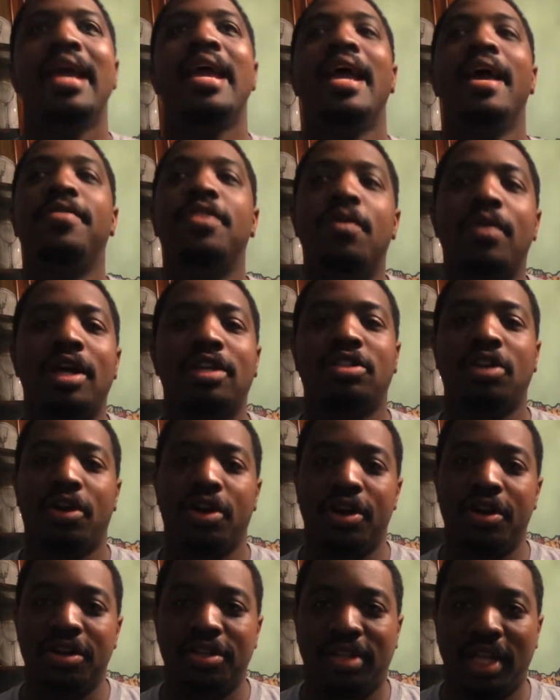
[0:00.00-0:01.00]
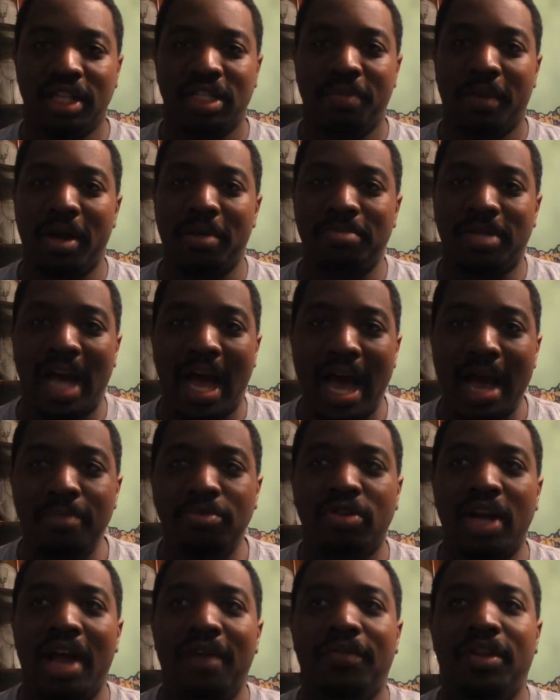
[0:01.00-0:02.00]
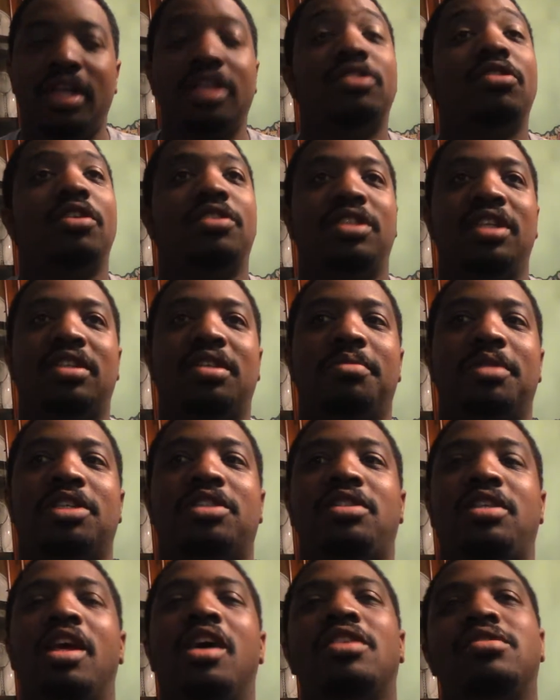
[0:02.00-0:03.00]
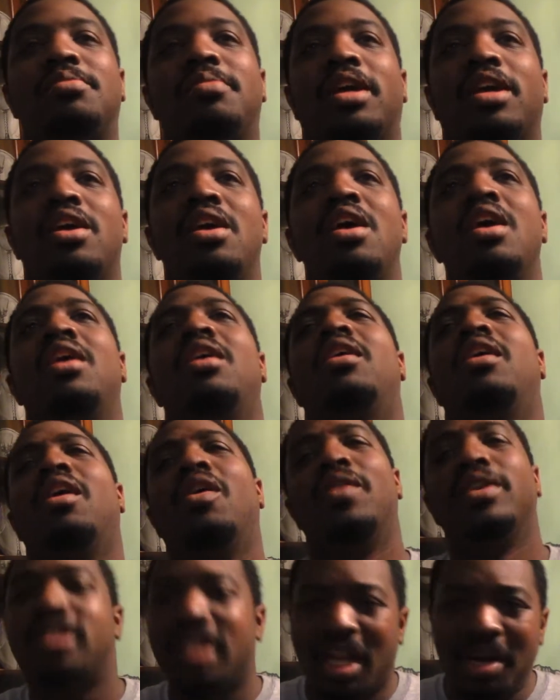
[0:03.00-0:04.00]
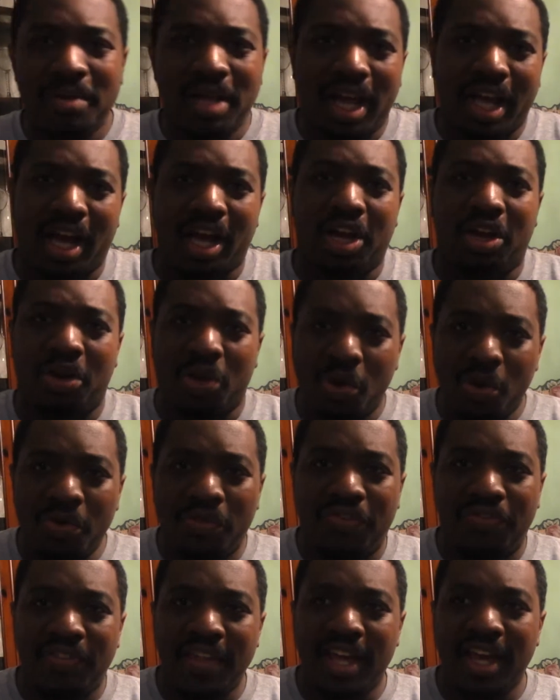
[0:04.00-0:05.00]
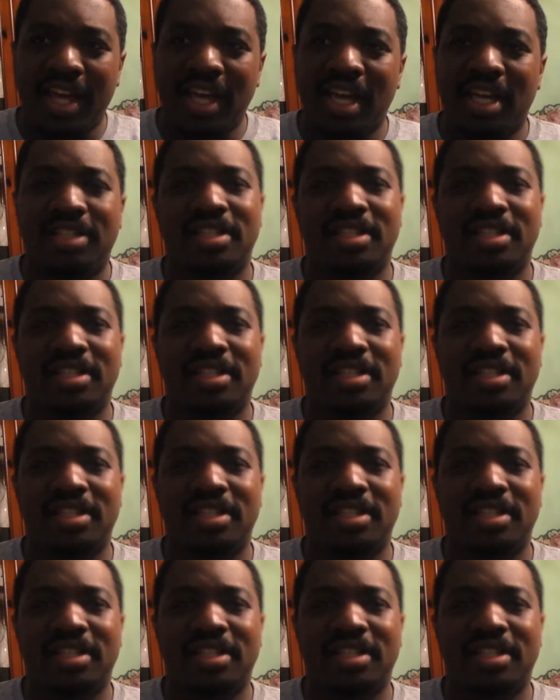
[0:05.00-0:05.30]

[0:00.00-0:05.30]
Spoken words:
And then when I start hearing things about him time traveling and start seeing some of the stills, I'm like, oh, is it gonna be like a goof thing?